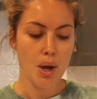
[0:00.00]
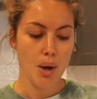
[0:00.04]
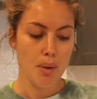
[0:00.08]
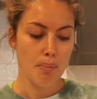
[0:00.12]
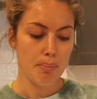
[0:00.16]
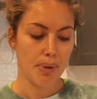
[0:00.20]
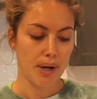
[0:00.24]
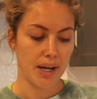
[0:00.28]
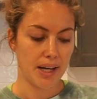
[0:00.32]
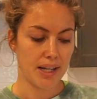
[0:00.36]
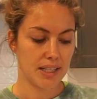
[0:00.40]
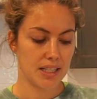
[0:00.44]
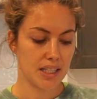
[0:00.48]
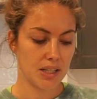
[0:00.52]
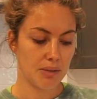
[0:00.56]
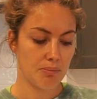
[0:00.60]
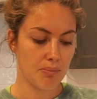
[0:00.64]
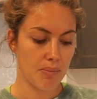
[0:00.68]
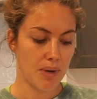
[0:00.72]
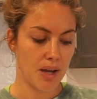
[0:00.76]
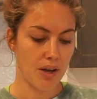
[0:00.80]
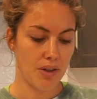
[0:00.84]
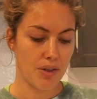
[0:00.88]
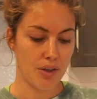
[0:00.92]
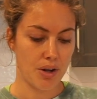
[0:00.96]
But some of
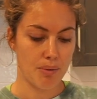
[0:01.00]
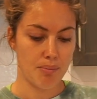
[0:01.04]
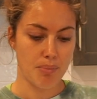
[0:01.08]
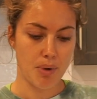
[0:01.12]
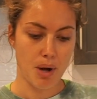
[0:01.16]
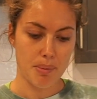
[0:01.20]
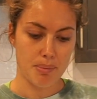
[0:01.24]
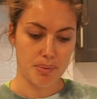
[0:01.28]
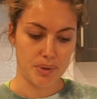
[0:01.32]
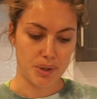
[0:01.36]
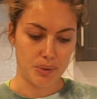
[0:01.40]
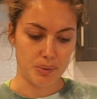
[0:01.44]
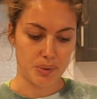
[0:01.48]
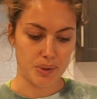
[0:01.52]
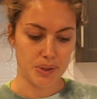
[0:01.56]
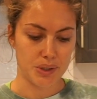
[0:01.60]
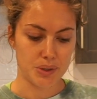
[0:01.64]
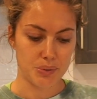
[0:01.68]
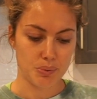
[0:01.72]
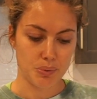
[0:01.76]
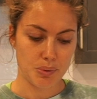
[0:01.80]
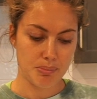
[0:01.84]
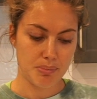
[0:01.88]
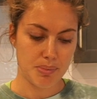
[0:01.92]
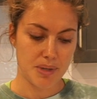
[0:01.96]
my other popular ones
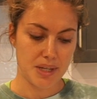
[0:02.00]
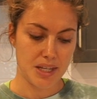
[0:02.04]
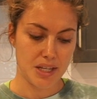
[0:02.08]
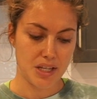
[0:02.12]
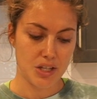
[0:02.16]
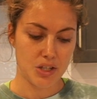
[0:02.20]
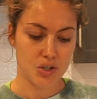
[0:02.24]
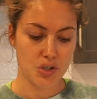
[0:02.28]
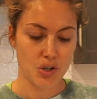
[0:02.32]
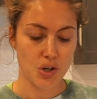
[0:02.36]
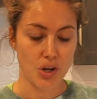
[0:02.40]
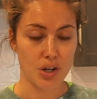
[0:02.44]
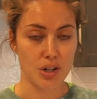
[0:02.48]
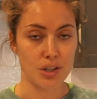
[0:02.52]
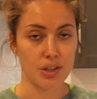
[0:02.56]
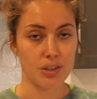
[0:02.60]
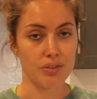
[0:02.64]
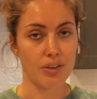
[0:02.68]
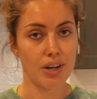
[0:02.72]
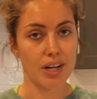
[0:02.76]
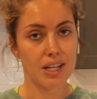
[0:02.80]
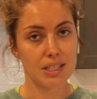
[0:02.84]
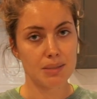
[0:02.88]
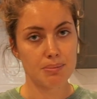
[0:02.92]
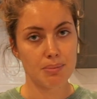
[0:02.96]
would be chocolate
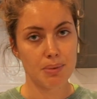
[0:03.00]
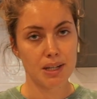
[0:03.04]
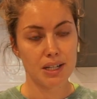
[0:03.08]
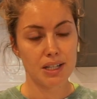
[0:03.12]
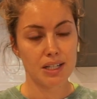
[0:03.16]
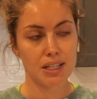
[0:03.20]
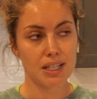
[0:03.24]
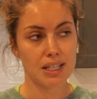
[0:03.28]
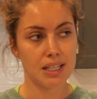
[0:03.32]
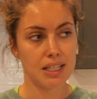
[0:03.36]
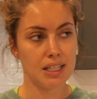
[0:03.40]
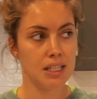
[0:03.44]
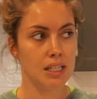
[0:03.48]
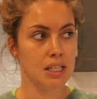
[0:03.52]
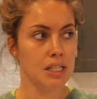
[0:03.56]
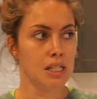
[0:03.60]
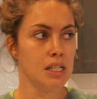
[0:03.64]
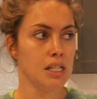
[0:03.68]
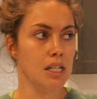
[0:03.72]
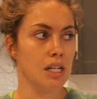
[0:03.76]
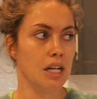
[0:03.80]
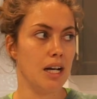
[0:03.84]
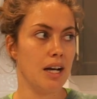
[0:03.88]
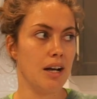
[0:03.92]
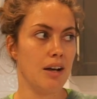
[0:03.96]
raspberry,
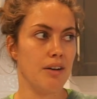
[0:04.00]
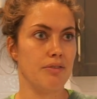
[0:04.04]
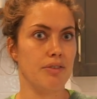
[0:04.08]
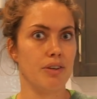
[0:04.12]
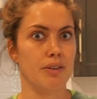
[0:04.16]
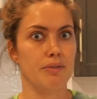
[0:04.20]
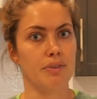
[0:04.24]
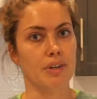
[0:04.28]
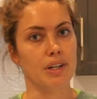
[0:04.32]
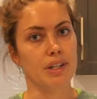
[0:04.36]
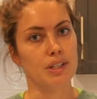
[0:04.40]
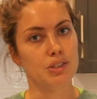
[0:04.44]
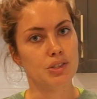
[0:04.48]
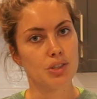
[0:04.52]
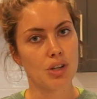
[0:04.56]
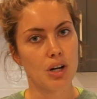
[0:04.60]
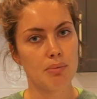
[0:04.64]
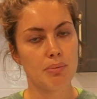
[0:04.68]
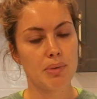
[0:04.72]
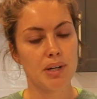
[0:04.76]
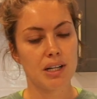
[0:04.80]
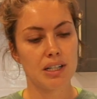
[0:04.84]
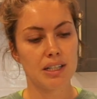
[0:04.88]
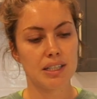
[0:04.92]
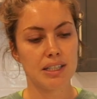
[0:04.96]
funfetti
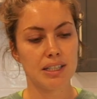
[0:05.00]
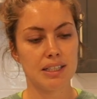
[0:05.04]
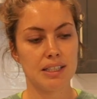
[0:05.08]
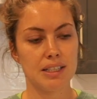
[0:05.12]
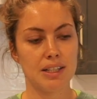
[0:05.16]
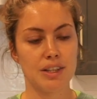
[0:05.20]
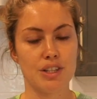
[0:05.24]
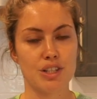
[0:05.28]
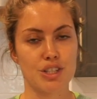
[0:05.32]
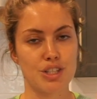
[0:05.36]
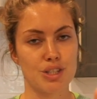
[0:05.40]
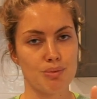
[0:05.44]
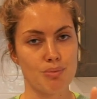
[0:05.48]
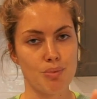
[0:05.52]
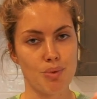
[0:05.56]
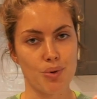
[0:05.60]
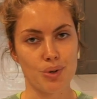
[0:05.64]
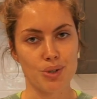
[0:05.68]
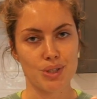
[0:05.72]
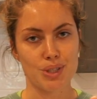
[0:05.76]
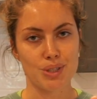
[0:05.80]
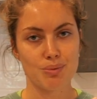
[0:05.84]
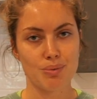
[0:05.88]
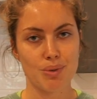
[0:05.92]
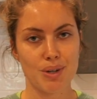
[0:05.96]
strawberry, the
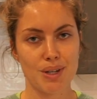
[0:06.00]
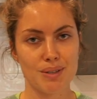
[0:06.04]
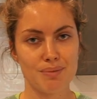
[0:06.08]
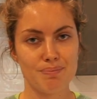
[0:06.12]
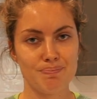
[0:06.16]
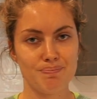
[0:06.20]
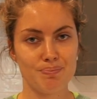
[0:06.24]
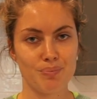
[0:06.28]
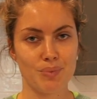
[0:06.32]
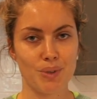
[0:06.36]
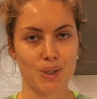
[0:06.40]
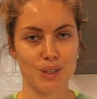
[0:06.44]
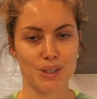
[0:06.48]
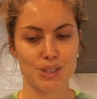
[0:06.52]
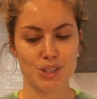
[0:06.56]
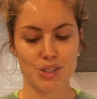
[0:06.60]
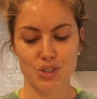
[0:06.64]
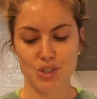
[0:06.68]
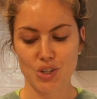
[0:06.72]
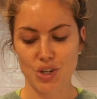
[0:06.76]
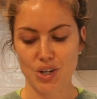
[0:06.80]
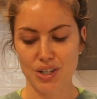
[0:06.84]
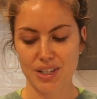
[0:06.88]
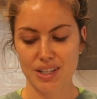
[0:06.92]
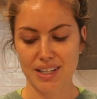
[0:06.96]
s'mores one, where it's
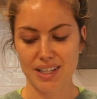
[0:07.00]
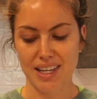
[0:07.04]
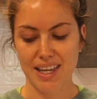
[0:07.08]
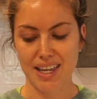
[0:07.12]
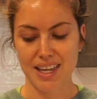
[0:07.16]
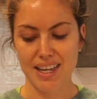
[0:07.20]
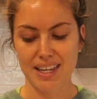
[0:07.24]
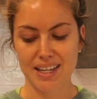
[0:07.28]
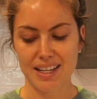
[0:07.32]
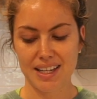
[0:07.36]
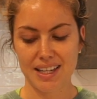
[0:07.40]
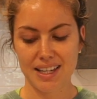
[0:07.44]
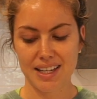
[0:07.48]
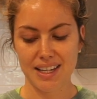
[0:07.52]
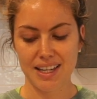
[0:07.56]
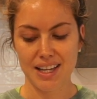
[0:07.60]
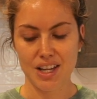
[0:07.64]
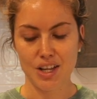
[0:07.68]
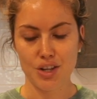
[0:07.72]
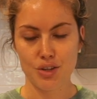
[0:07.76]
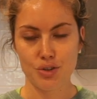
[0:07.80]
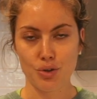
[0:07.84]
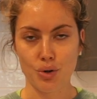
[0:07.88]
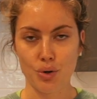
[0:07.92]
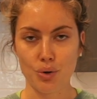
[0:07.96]
chocolate cake,
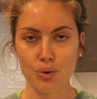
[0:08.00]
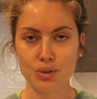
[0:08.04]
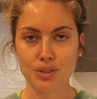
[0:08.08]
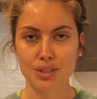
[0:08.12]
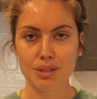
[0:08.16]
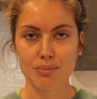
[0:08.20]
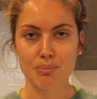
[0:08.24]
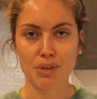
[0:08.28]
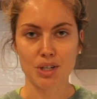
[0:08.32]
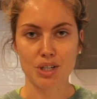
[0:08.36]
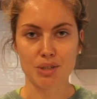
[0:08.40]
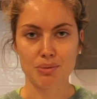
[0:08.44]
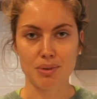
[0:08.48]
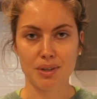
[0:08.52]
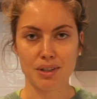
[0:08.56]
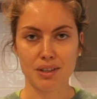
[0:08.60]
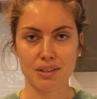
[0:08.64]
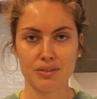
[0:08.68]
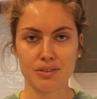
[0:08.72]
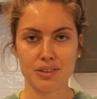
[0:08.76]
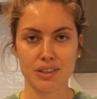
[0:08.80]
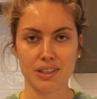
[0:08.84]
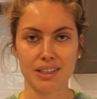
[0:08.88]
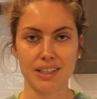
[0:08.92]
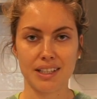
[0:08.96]
toasted marshmallow
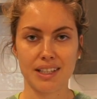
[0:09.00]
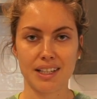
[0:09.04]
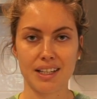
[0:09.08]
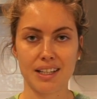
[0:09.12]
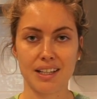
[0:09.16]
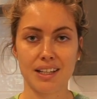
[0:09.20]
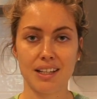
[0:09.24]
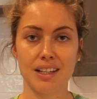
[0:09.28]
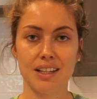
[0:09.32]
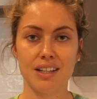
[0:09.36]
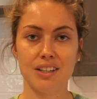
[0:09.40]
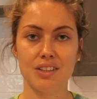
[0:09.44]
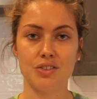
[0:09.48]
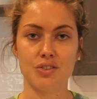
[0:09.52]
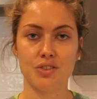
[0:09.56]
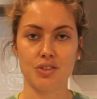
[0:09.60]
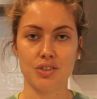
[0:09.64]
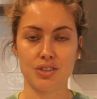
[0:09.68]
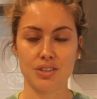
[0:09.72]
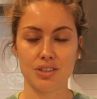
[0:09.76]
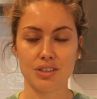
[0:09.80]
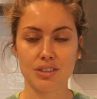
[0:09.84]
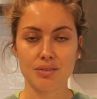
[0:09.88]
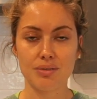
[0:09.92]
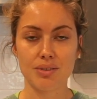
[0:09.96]
filling,
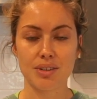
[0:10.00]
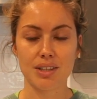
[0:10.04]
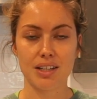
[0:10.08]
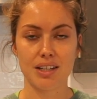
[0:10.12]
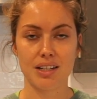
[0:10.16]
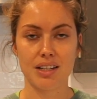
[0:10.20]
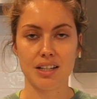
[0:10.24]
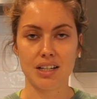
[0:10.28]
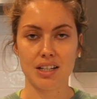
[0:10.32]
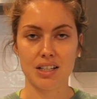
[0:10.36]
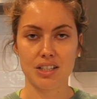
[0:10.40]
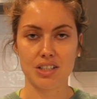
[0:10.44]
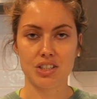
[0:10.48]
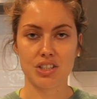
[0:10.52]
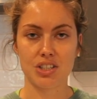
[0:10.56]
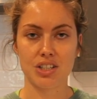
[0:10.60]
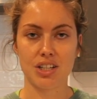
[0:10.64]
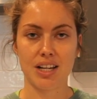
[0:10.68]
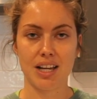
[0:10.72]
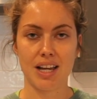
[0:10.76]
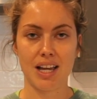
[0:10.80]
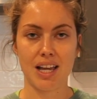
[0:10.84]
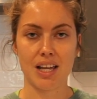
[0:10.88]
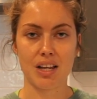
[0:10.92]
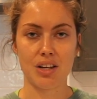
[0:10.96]
drizzled with ganache,
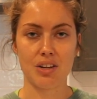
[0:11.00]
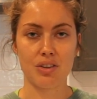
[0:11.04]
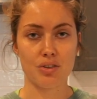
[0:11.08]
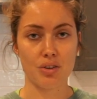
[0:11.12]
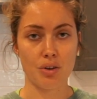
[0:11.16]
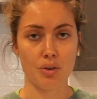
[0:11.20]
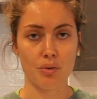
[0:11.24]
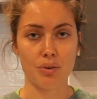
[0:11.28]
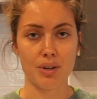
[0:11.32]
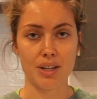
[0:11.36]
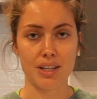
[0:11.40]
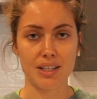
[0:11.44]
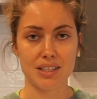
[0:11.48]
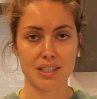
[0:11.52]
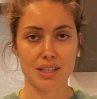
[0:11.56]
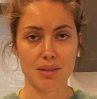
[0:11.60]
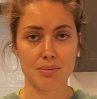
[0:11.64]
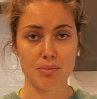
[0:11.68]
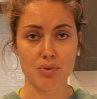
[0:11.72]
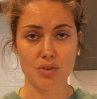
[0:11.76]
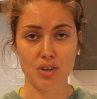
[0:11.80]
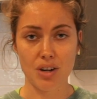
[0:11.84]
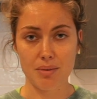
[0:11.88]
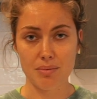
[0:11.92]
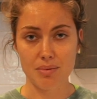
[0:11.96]
and thrown in some
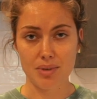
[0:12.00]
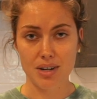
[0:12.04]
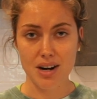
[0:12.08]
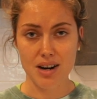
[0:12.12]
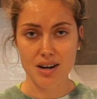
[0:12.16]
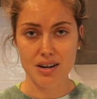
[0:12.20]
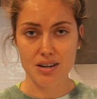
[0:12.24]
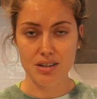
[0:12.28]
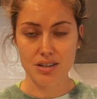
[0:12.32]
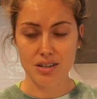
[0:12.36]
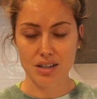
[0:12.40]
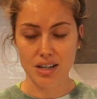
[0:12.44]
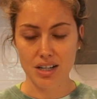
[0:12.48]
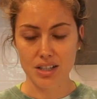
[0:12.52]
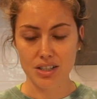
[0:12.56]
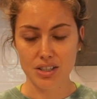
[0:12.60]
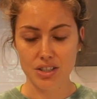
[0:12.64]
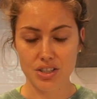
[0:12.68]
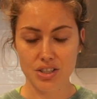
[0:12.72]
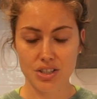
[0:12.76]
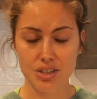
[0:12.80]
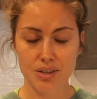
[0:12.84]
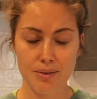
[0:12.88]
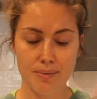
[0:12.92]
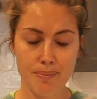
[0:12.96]
graham cracker
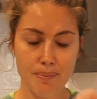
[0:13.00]
crunch.